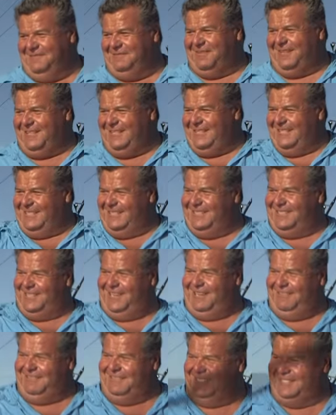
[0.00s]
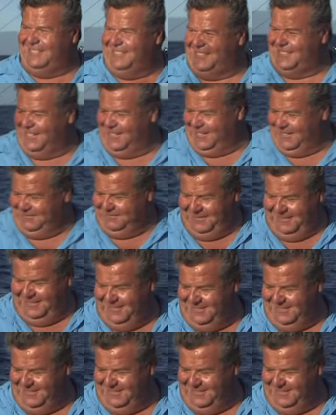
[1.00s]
Brendan, good job, good job.